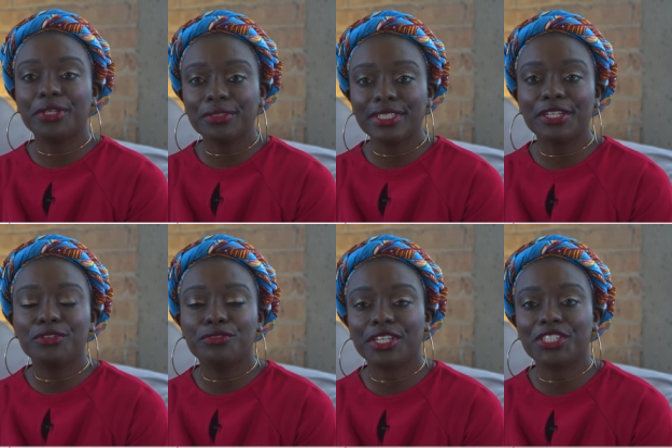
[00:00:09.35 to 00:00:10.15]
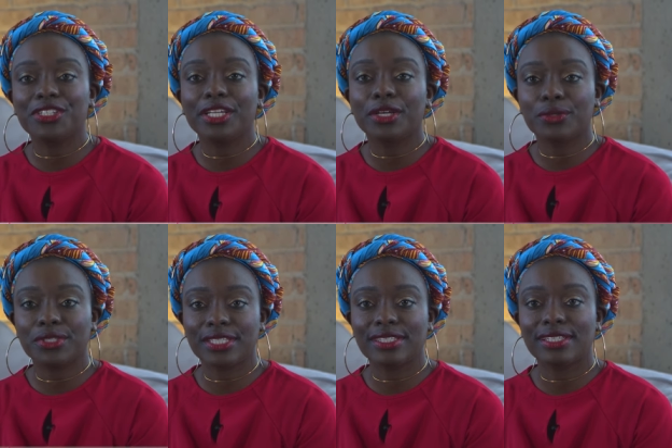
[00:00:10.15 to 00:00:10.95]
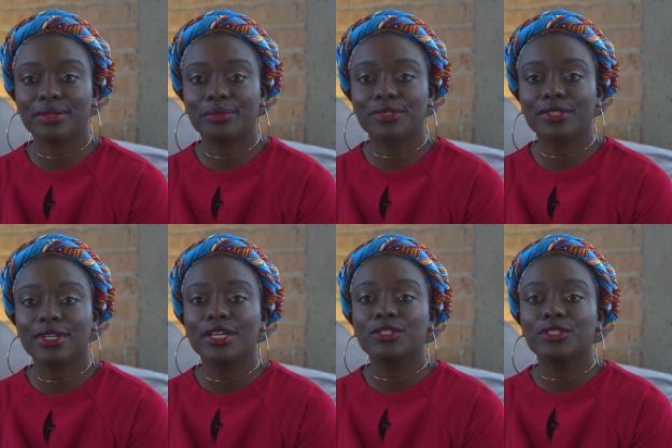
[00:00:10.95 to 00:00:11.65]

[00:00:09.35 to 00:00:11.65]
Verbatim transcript: building innovation ecosystems